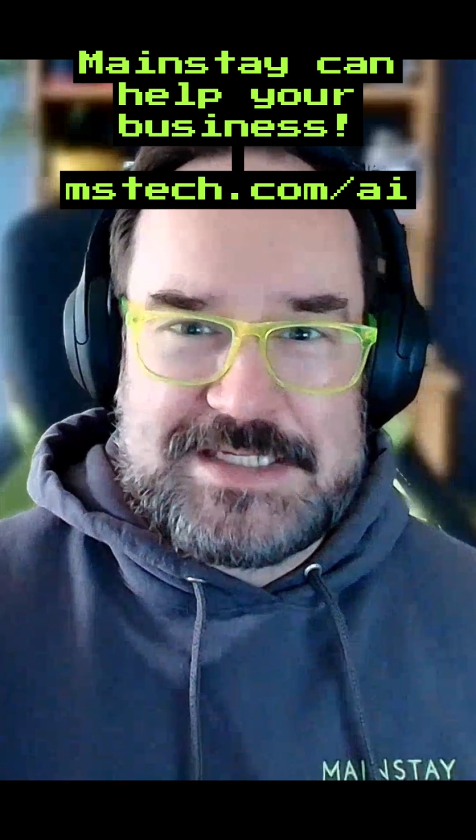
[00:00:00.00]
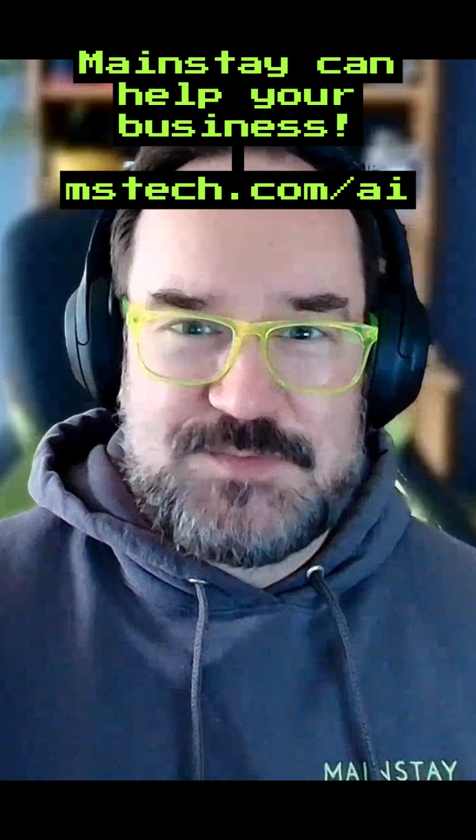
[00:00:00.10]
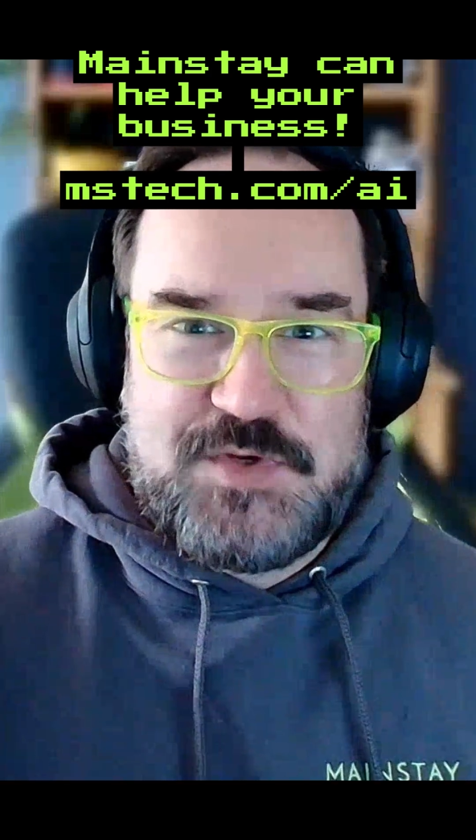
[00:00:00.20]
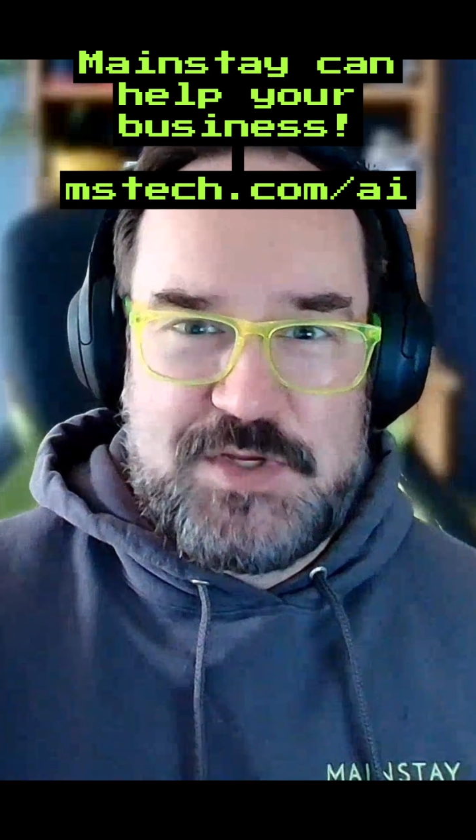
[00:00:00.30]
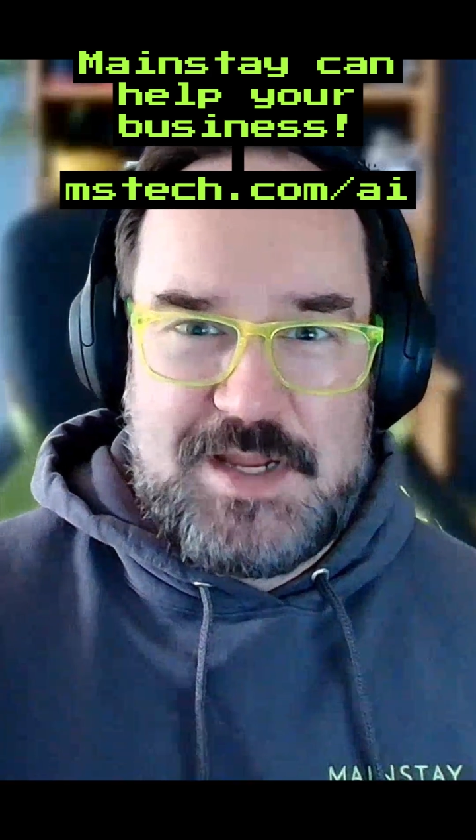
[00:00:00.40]

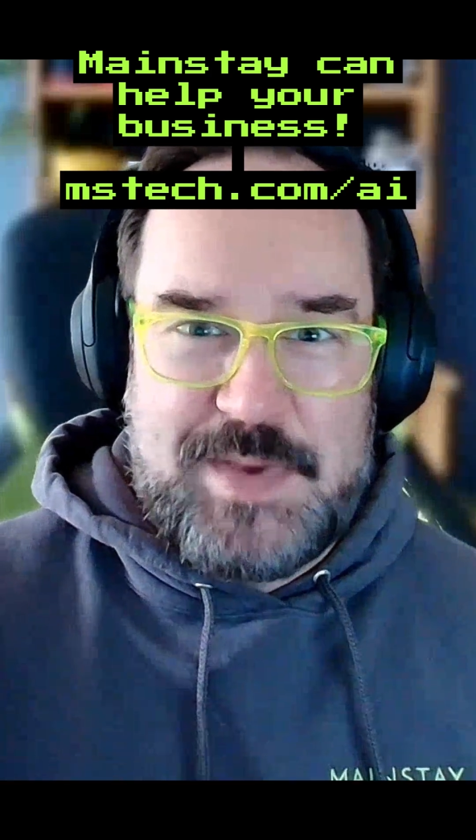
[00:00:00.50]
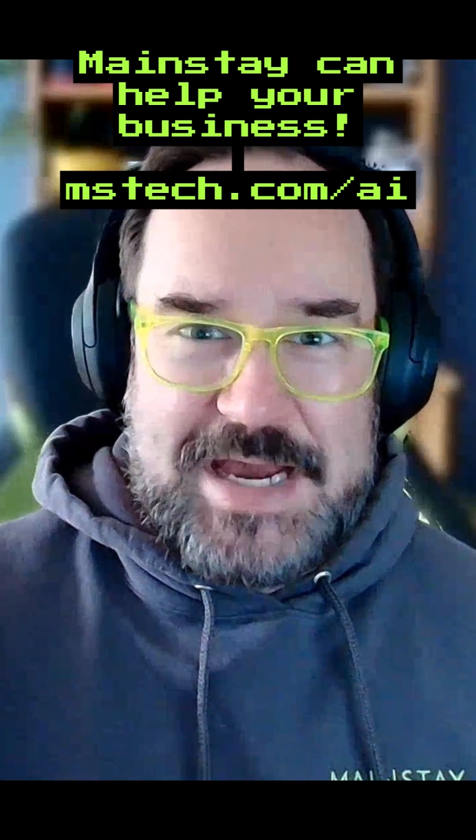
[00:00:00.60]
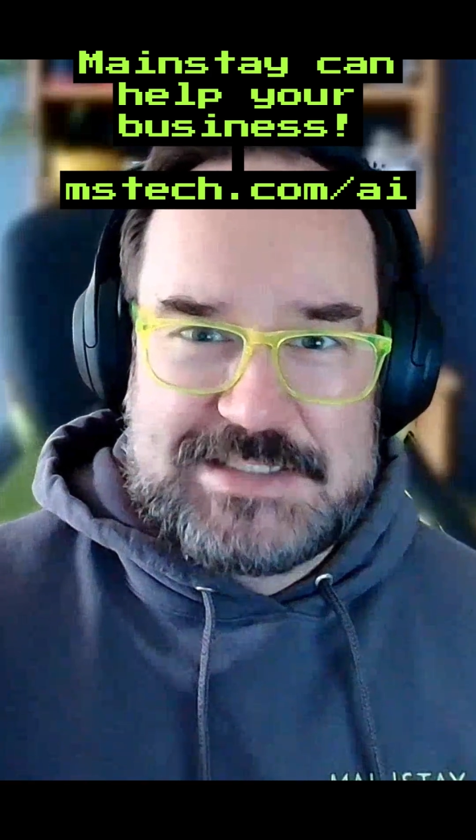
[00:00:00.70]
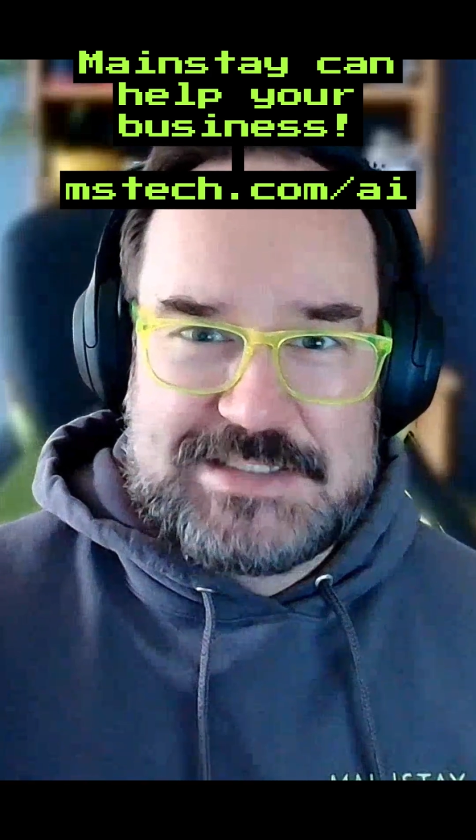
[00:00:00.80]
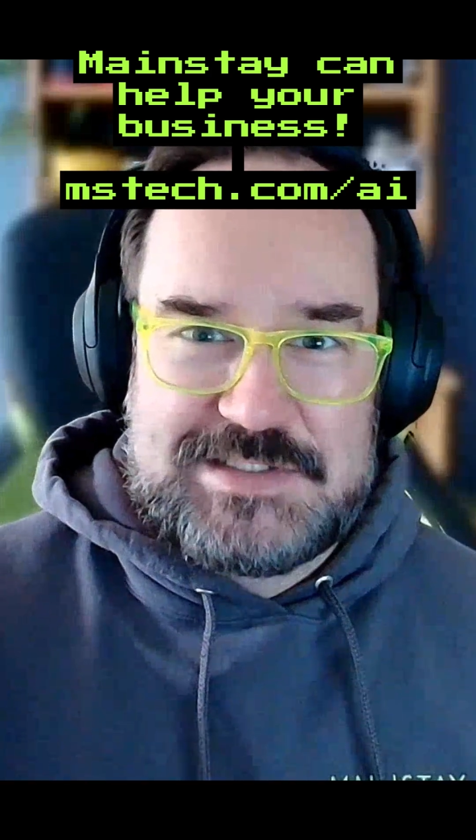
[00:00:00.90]
is being
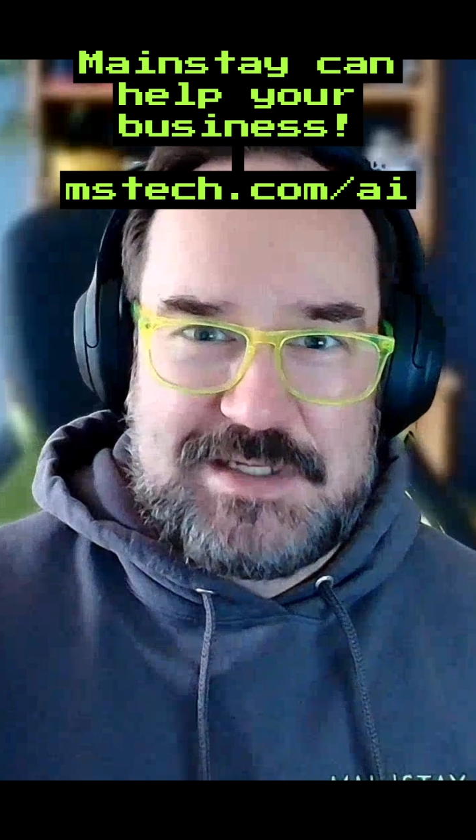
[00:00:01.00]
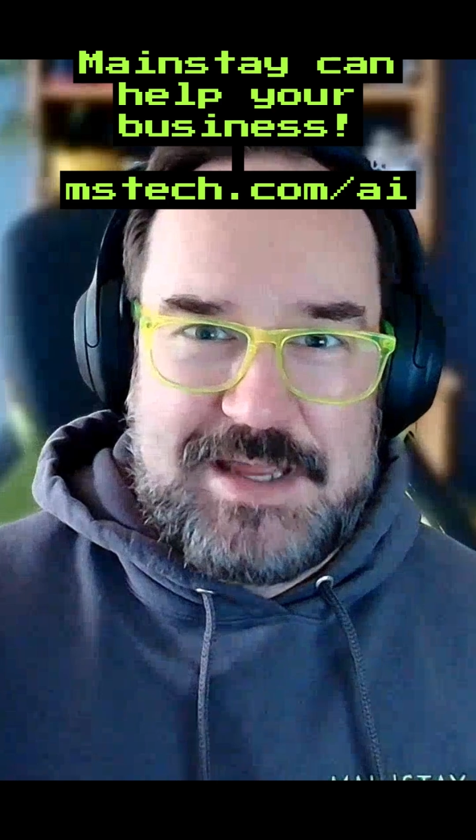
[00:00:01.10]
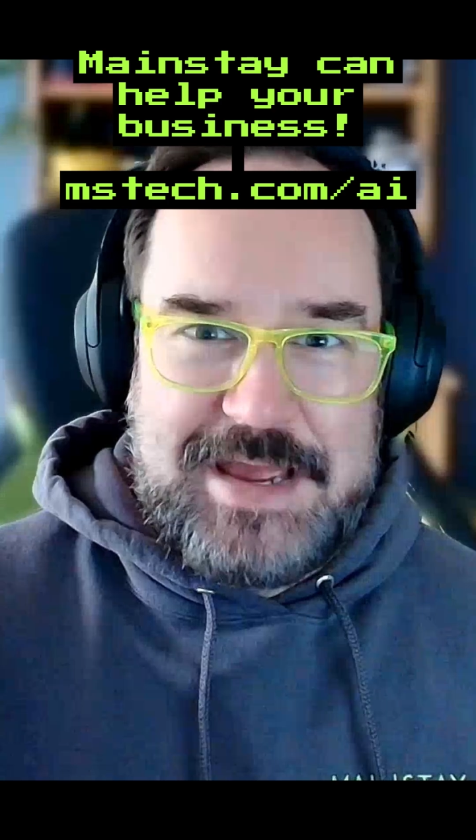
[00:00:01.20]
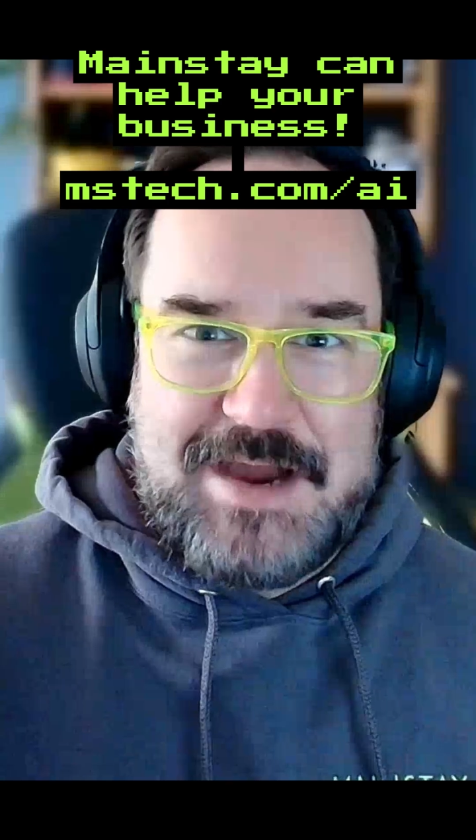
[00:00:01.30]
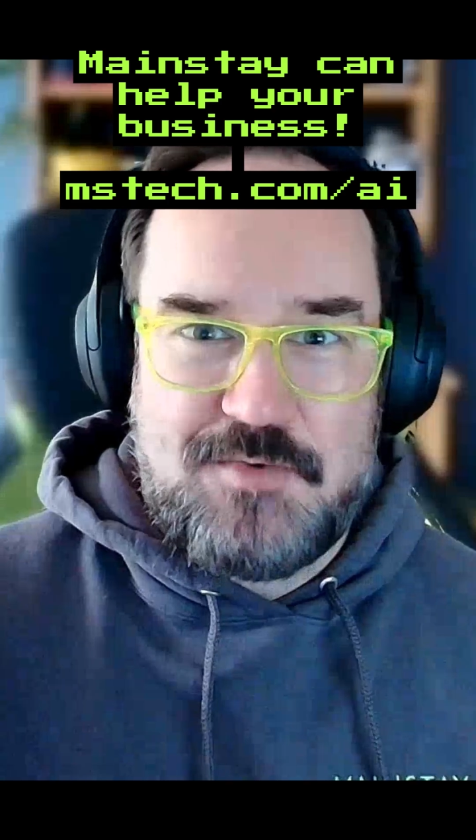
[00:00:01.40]
passed